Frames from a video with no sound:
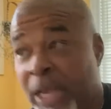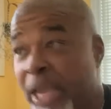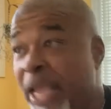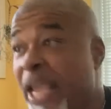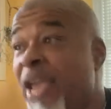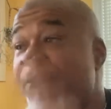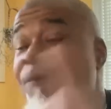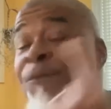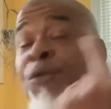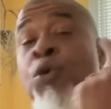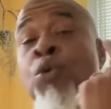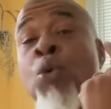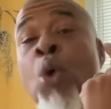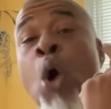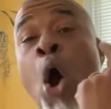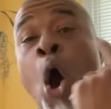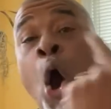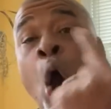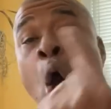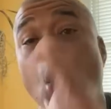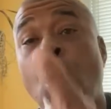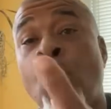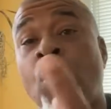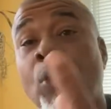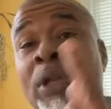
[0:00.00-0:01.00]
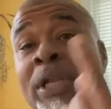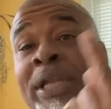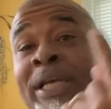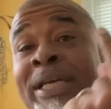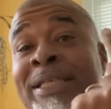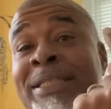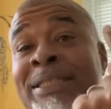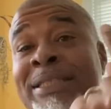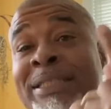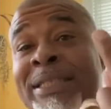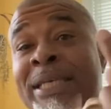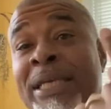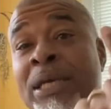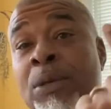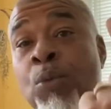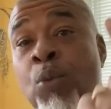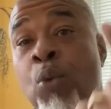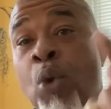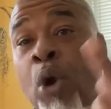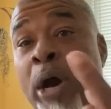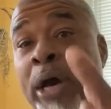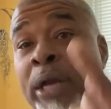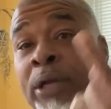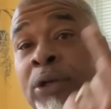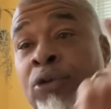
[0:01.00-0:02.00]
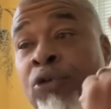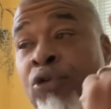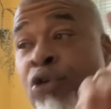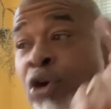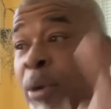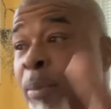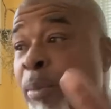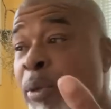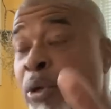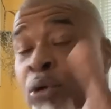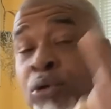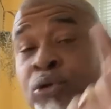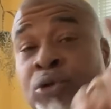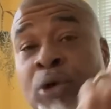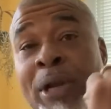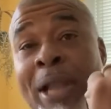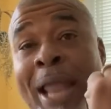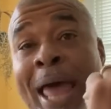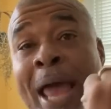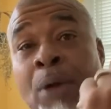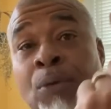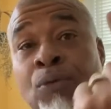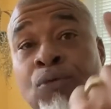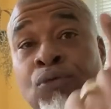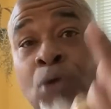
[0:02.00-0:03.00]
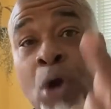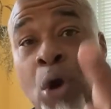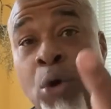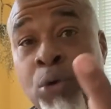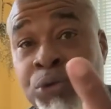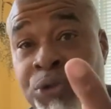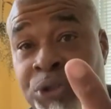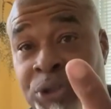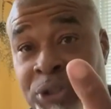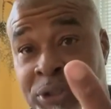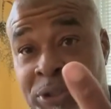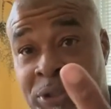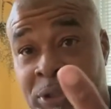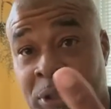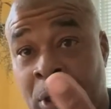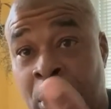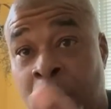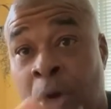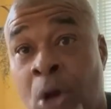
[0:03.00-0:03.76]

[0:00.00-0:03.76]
If you only see one, criminals are like roaches.